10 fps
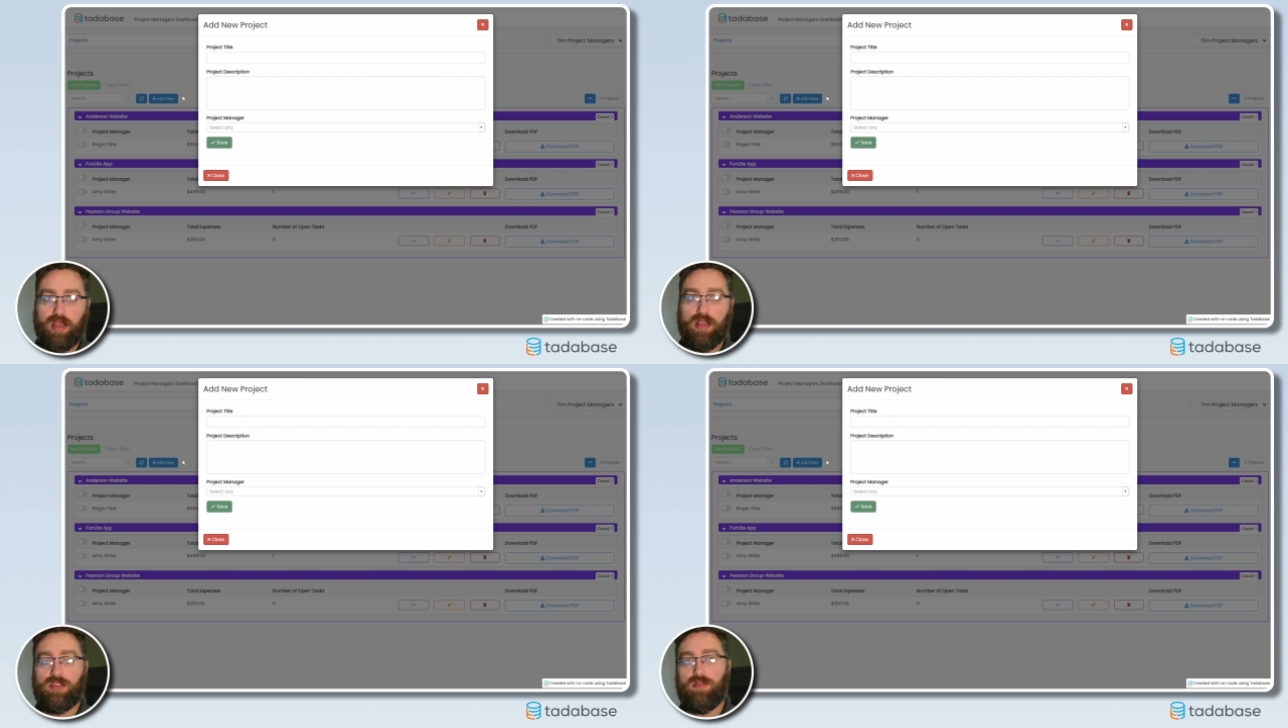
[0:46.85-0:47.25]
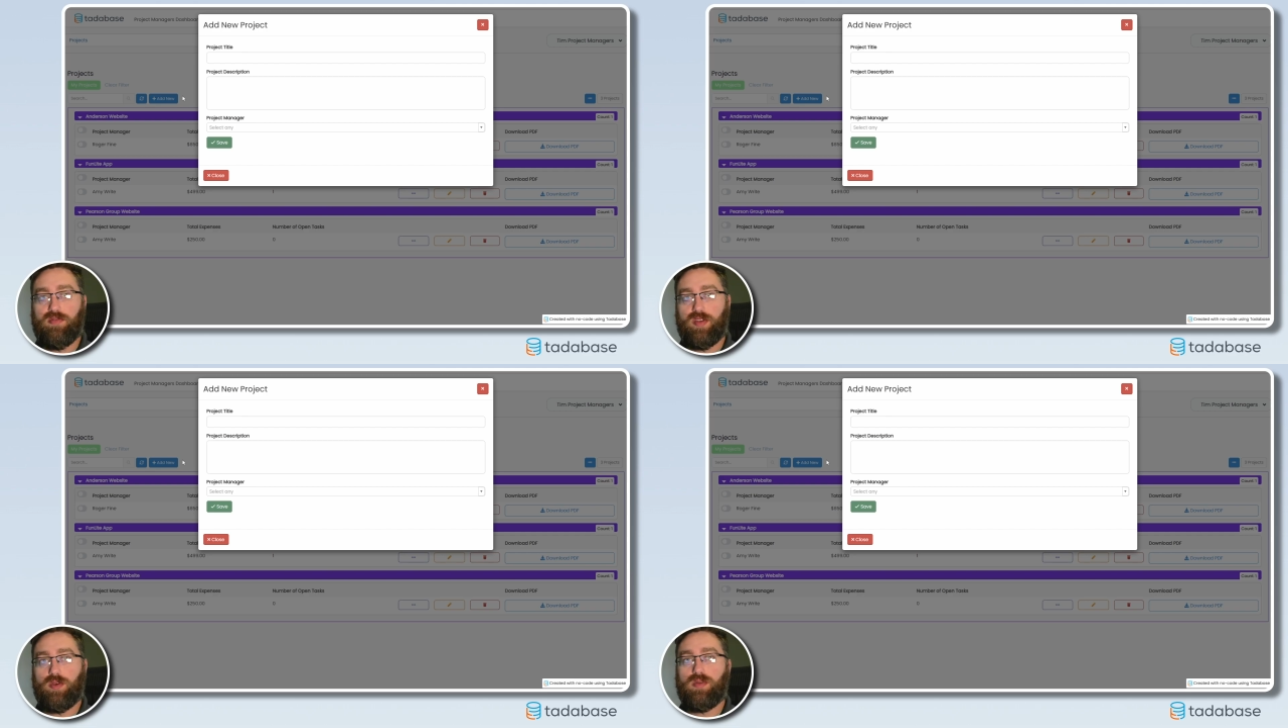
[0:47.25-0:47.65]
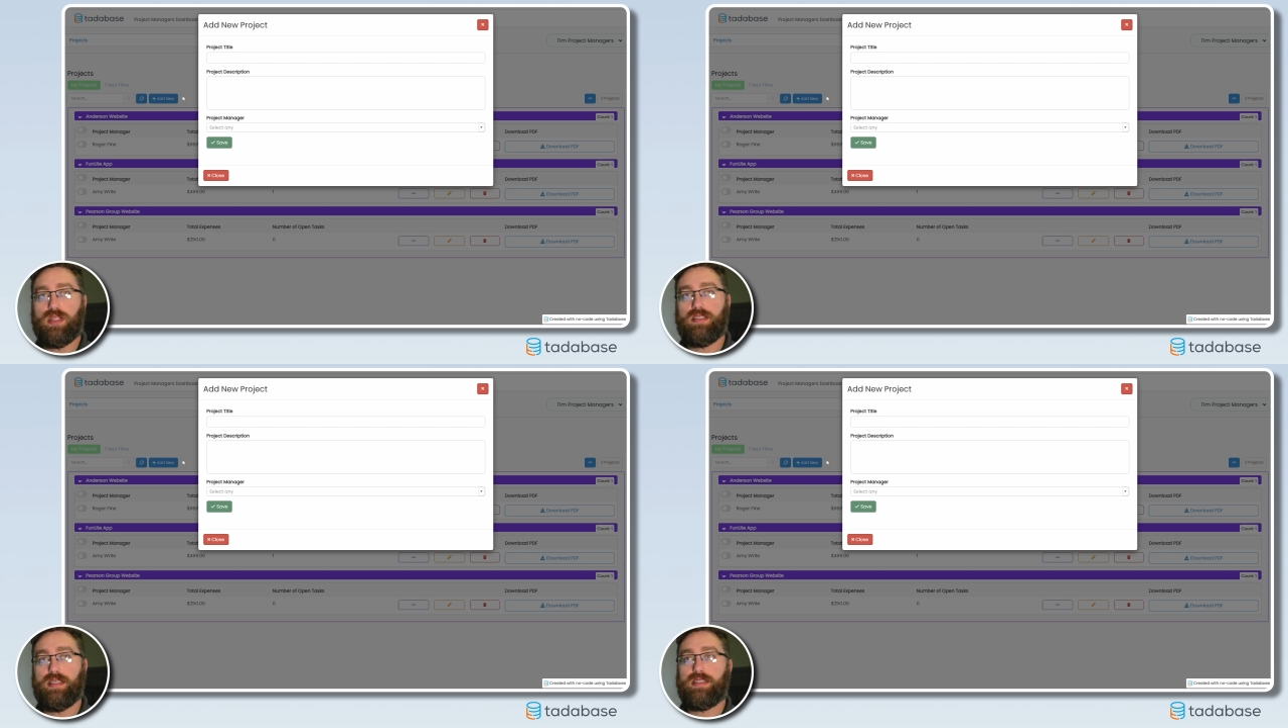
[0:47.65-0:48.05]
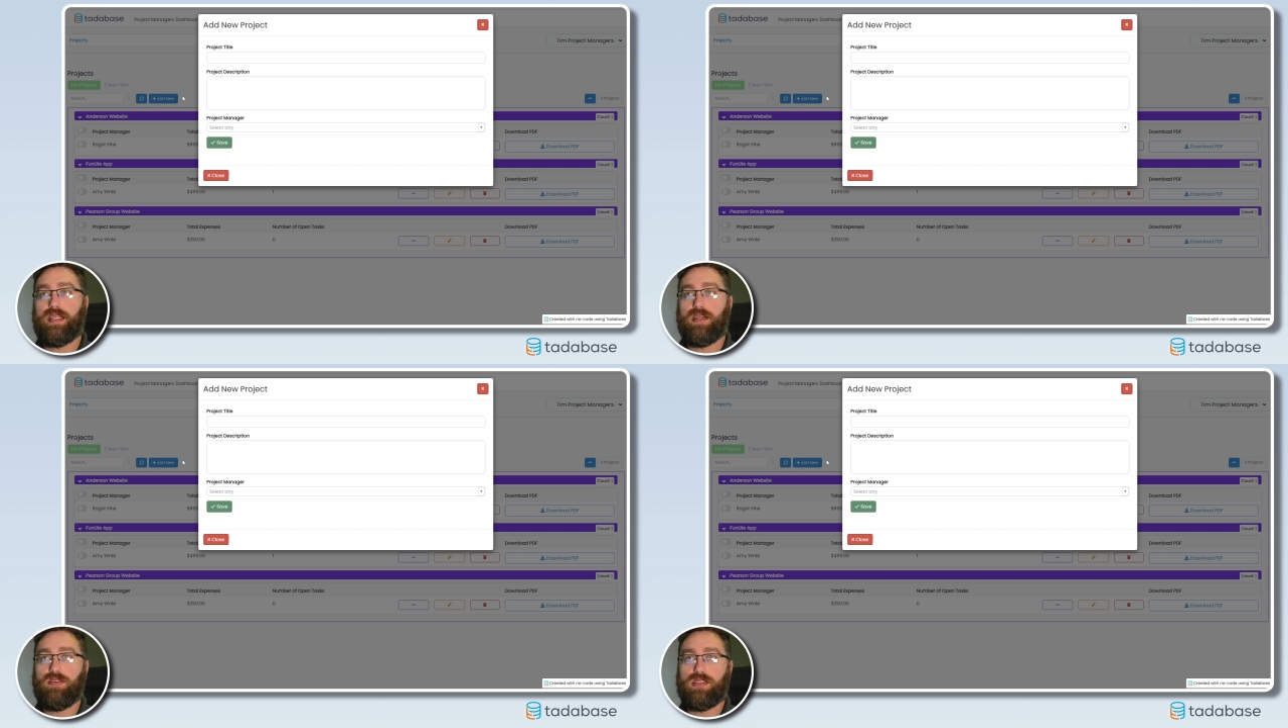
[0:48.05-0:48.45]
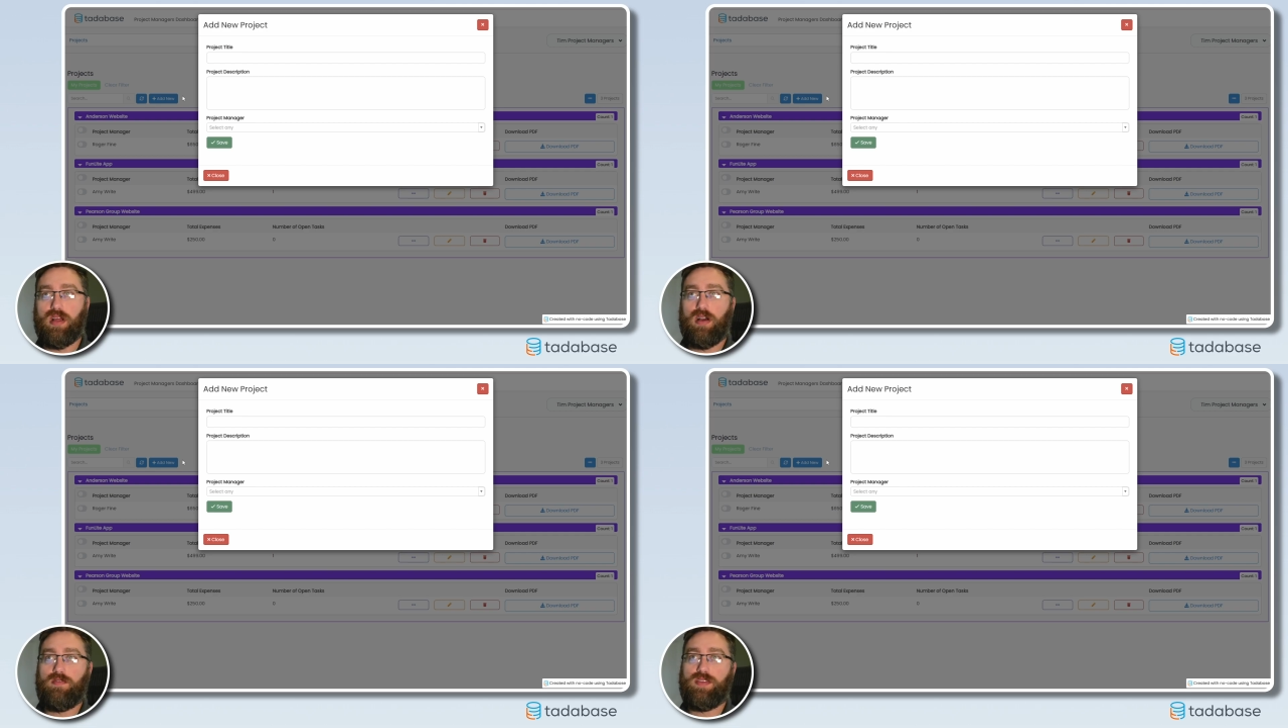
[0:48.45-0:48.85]
to view the details
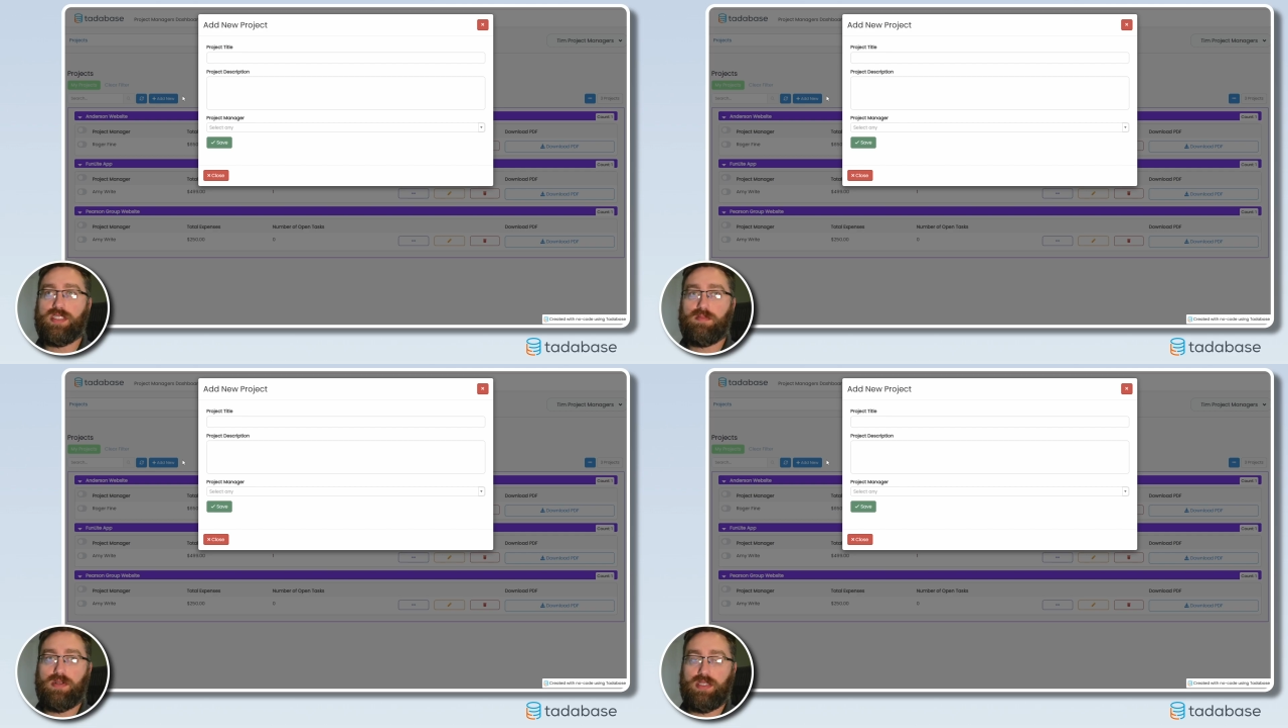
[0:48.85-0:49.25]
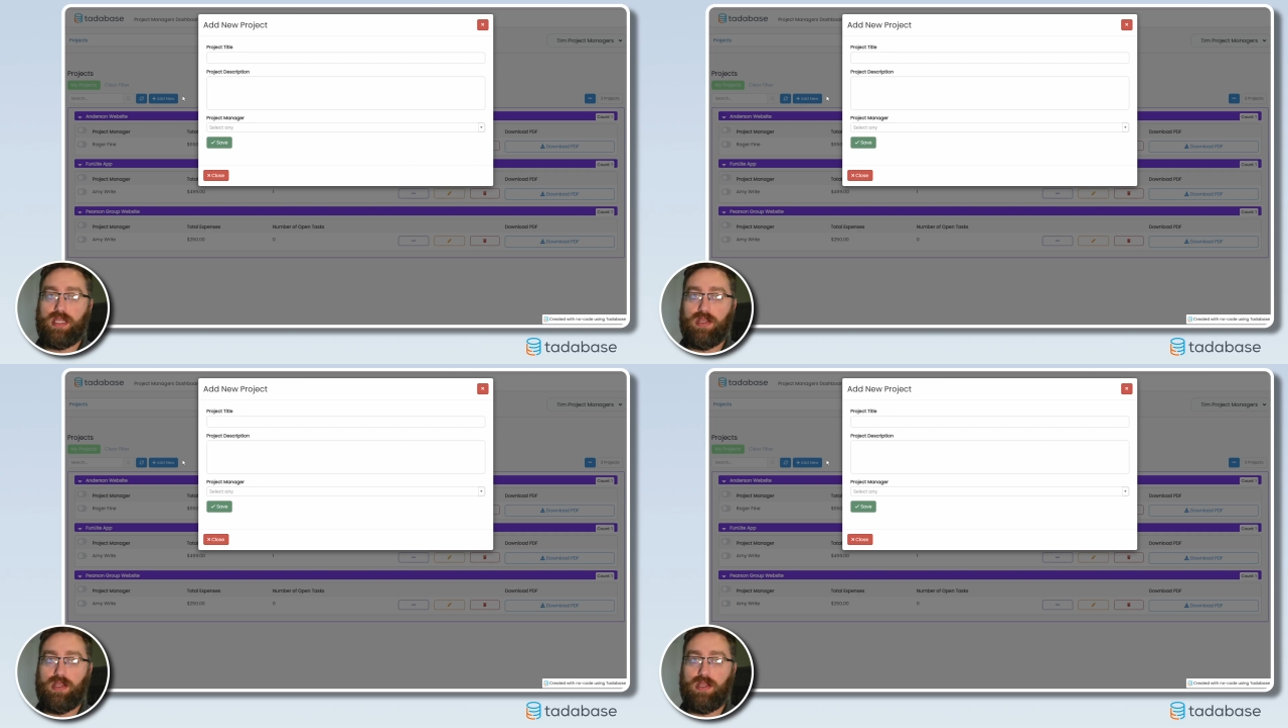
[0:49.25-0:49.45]
of this particular